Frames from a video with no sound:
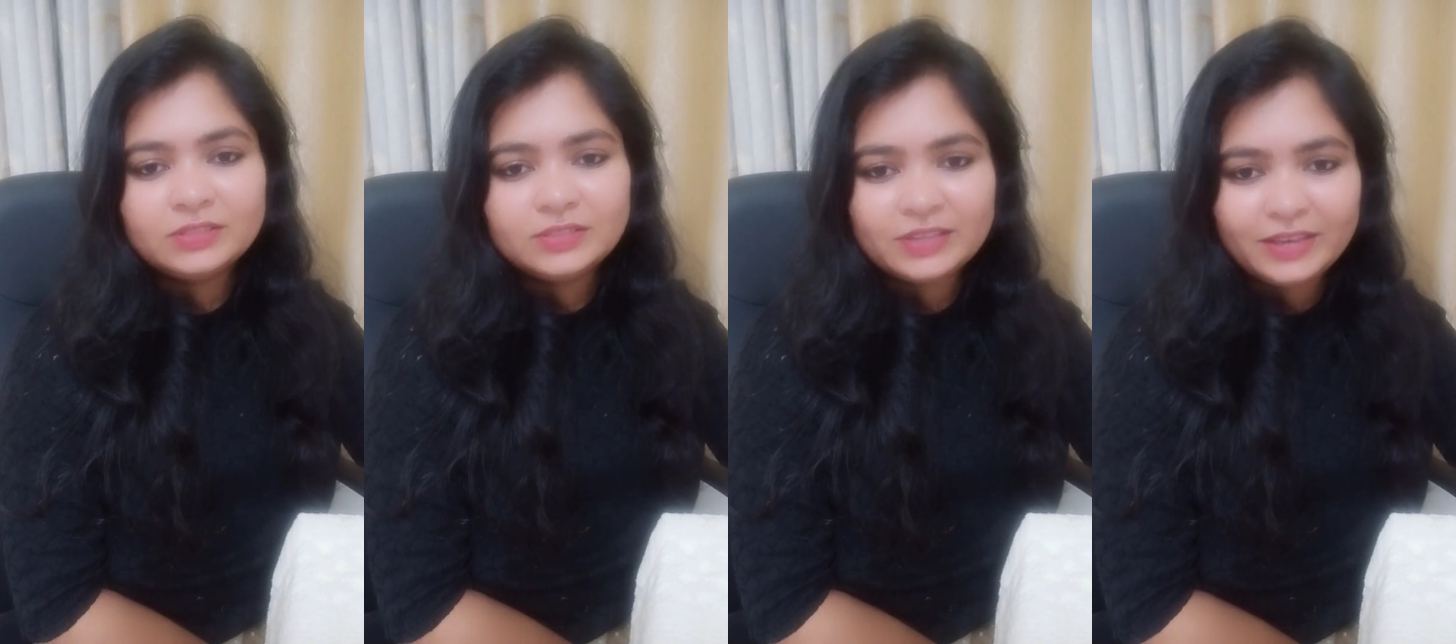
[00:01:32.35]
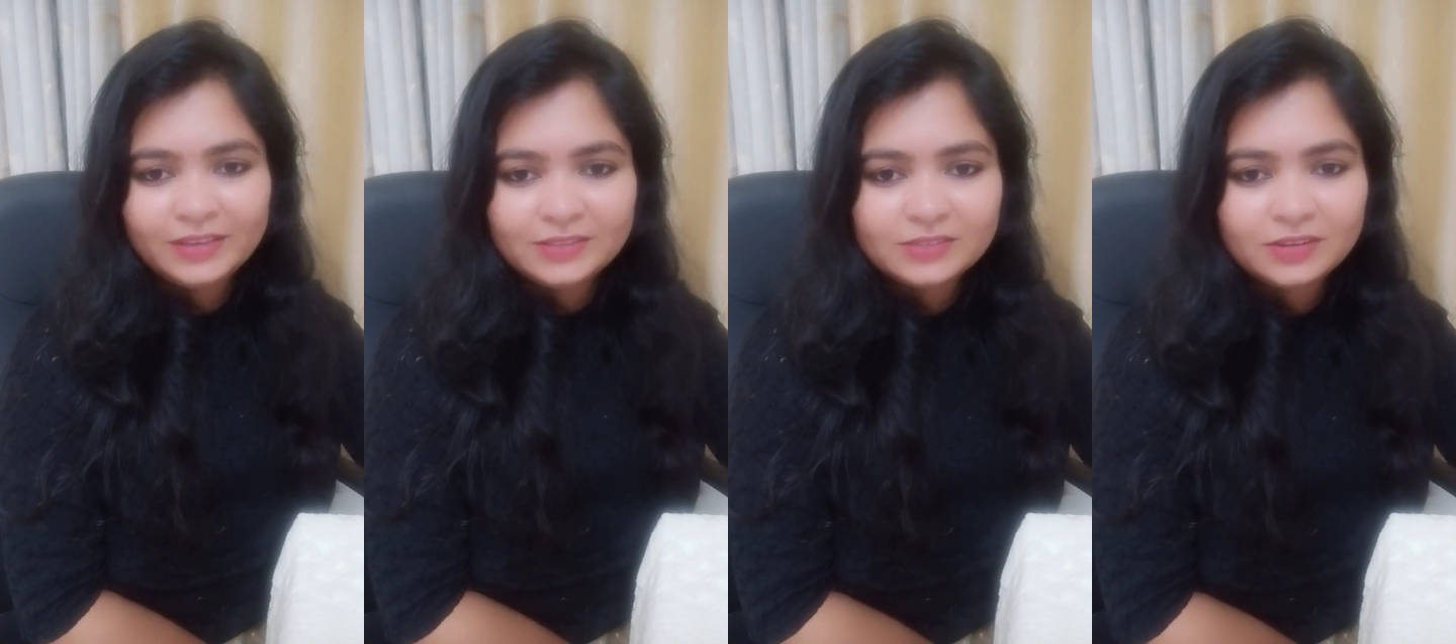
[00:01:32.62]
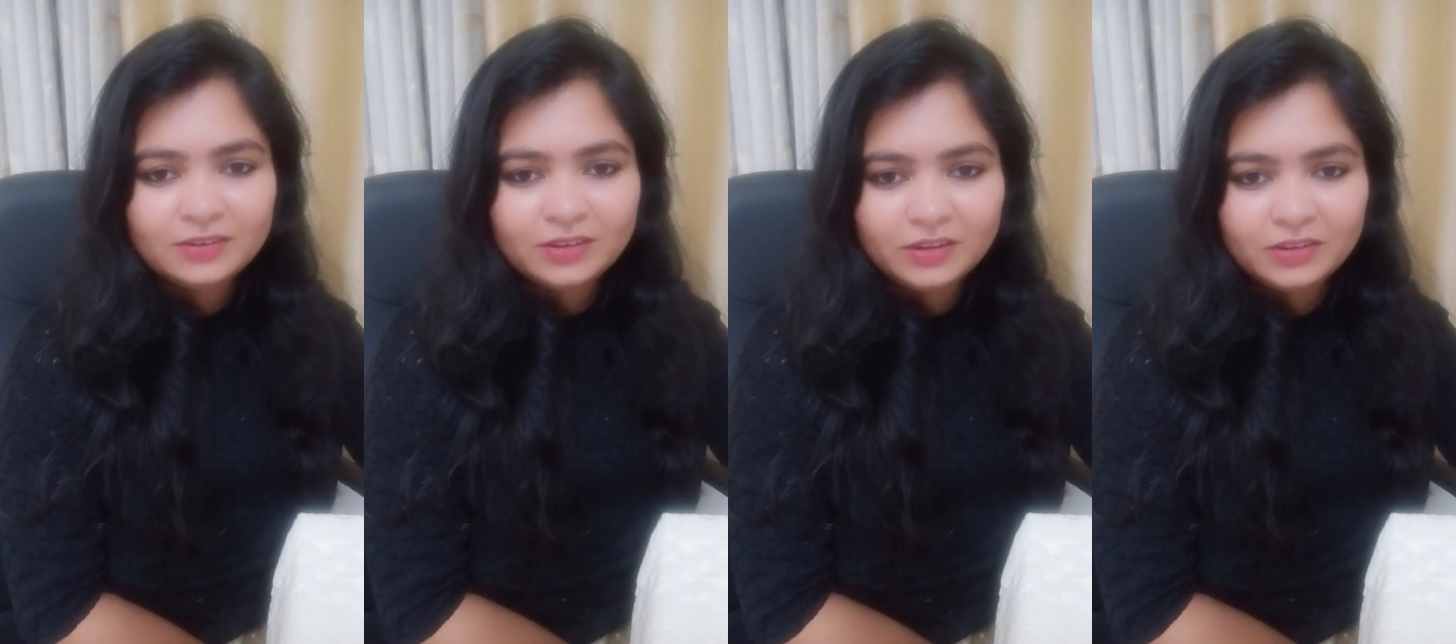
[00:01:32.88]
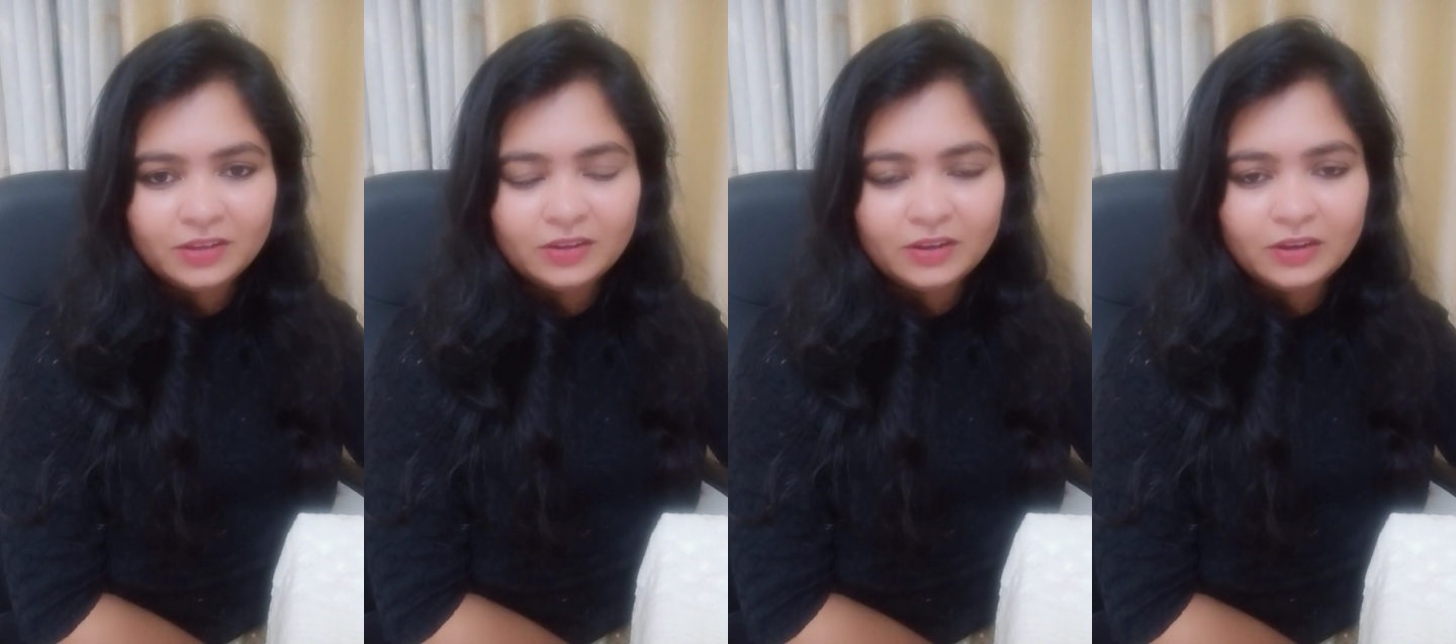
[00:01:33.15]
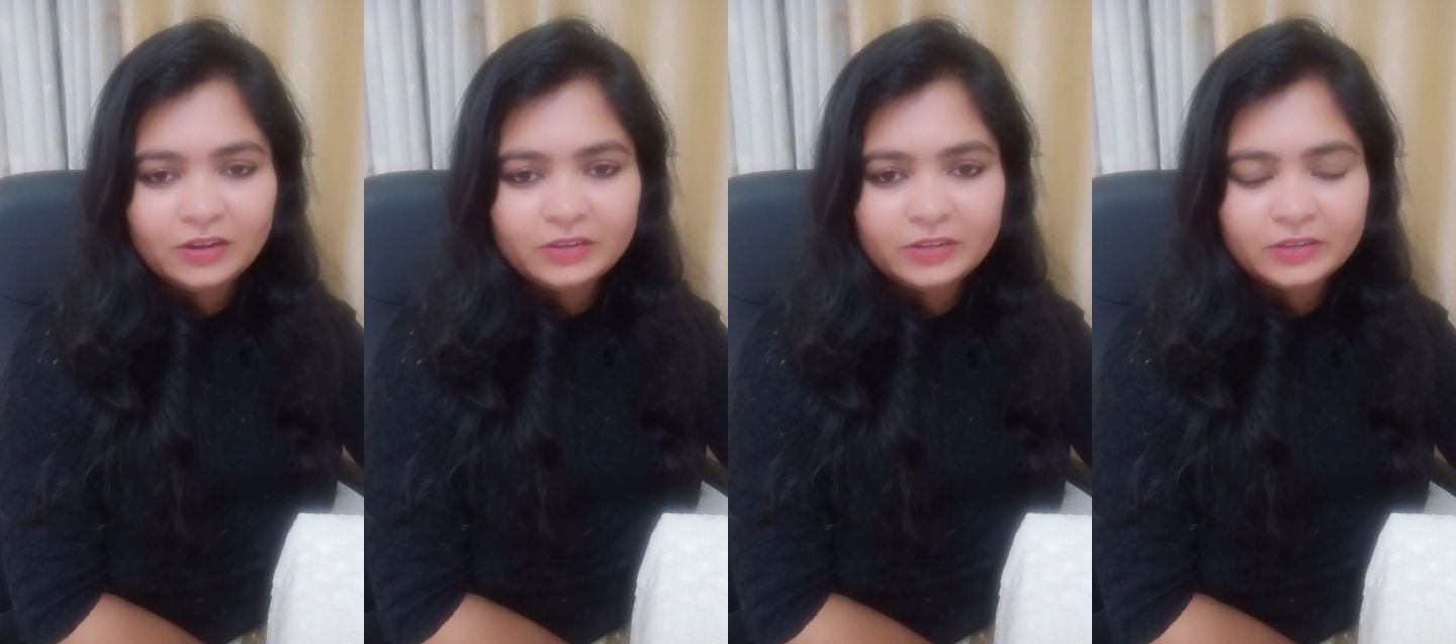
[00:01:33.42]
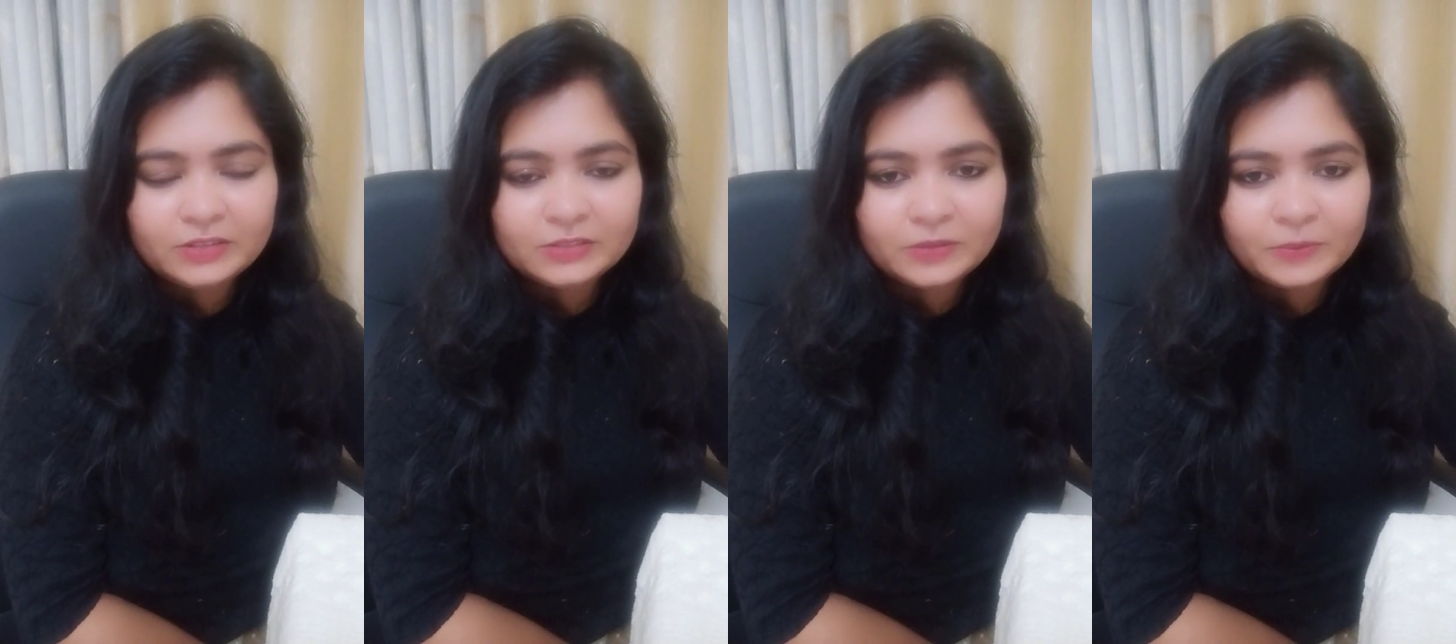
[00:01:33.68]
science and data
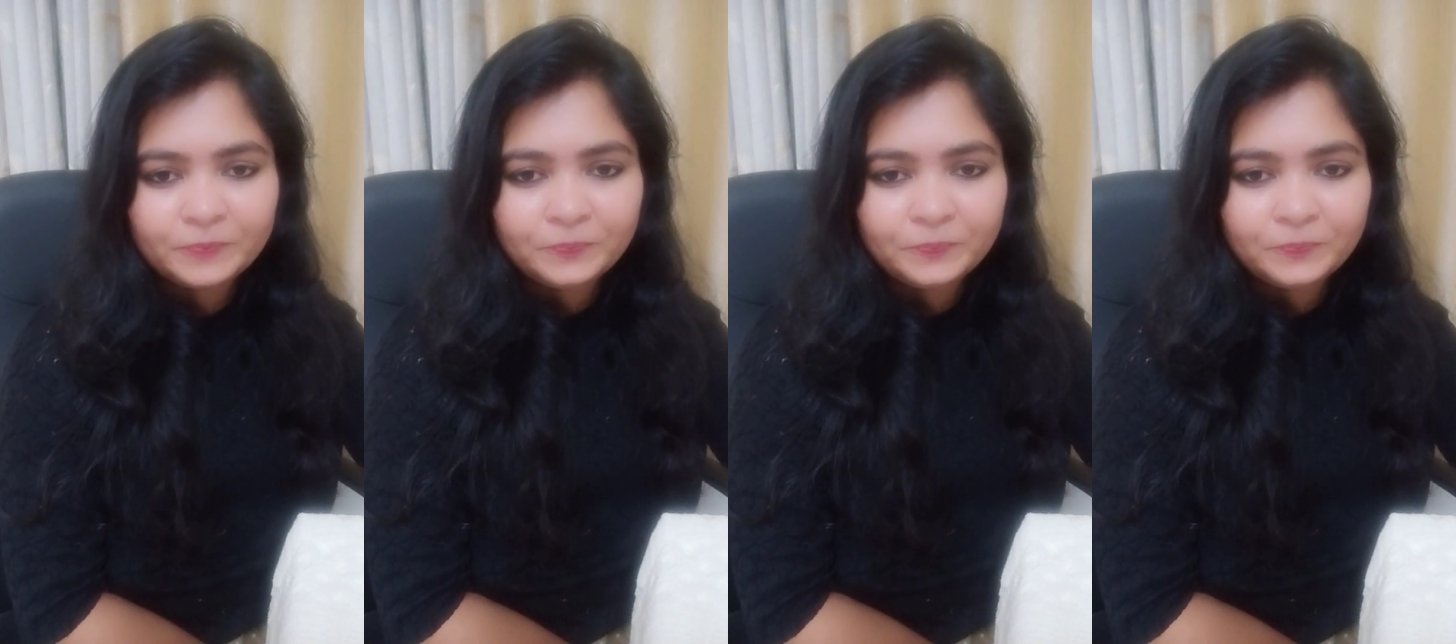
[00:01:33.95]
analytics.